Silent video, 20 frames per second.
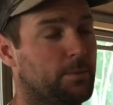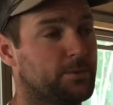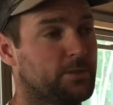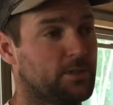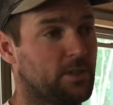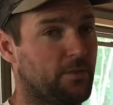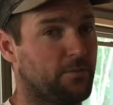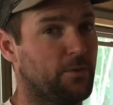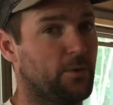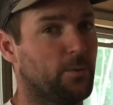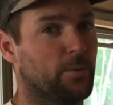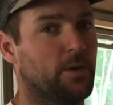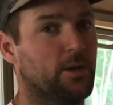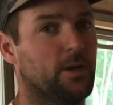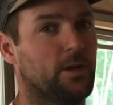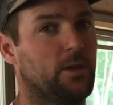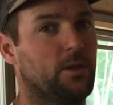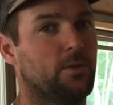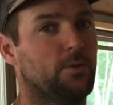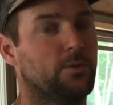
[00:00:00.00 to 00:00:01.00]
stuff that we're
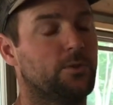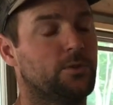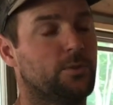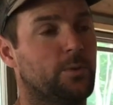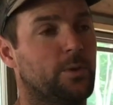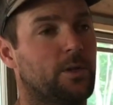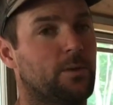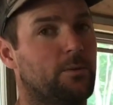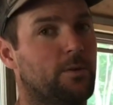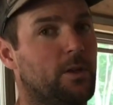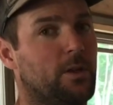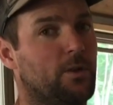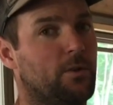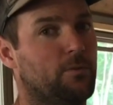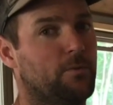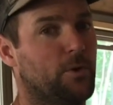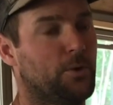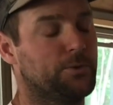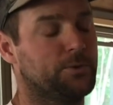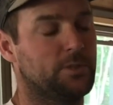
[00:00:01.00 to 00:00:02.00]
going to use so we can run
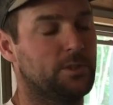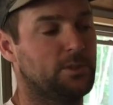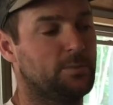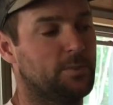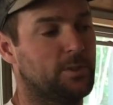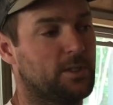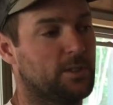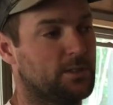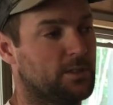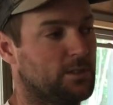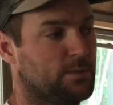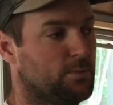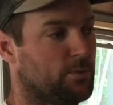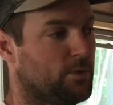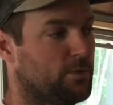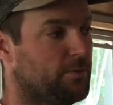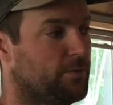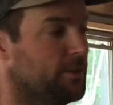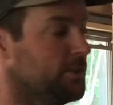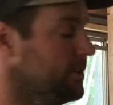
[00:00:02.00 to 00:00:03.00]
low voltage because it's
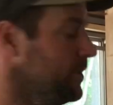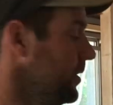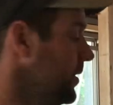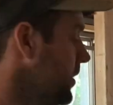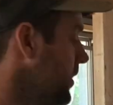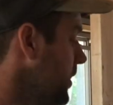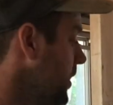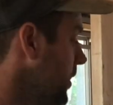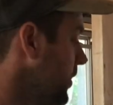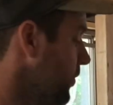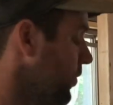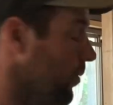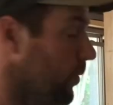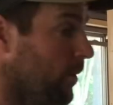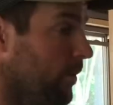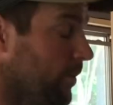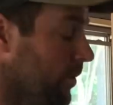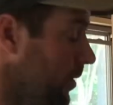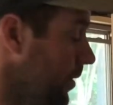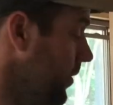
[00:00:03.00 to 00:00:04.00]
more efficient for
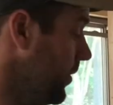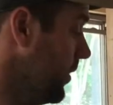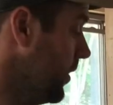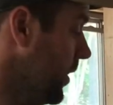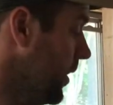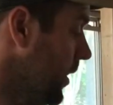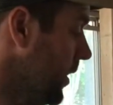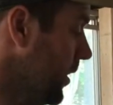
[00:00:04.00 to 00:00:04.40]
what we're doing.